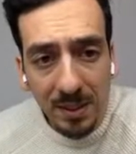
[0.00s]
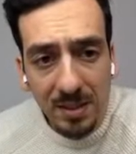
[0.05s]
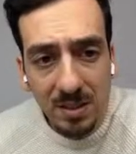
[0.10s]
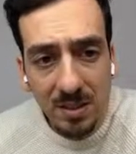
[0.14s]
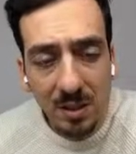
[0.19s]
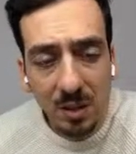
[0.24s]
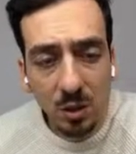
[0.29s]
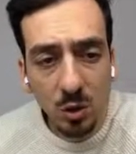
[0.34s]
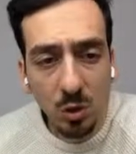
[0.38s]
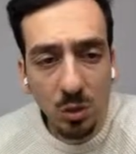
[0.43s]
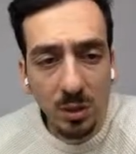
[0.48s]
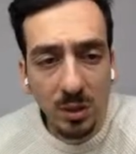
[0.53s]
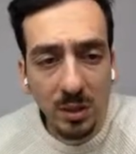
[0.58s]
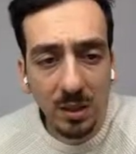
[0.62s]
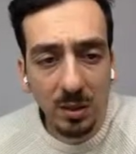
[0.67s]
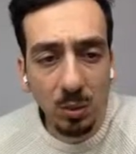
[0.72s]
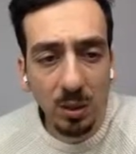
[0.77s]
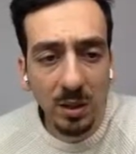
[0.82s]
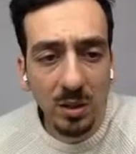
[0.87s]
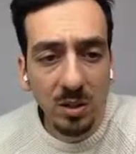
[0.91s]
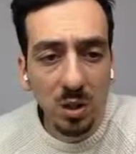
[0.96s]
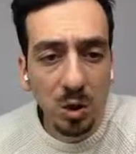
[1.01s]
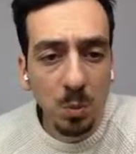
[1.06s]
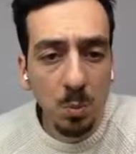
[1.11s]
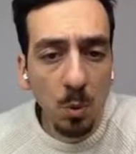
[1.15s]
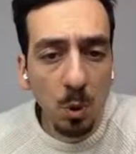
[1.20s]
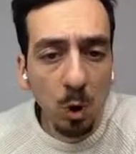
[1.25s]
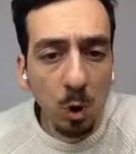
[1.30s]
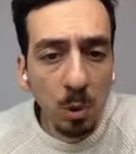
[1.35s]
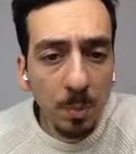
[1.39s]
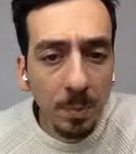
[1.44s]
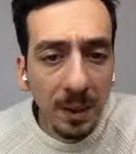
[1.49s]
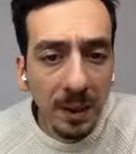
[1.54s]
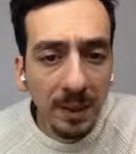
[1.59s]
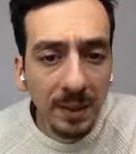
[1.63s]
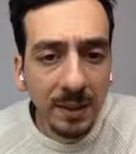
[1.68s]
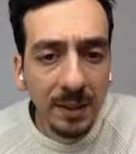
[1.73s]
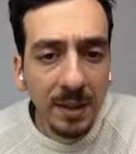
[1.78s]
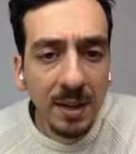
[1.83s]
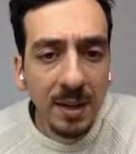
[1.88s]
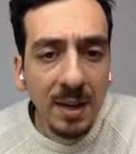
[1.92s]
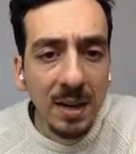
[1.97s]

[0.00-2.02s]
It's actually quite a small bank.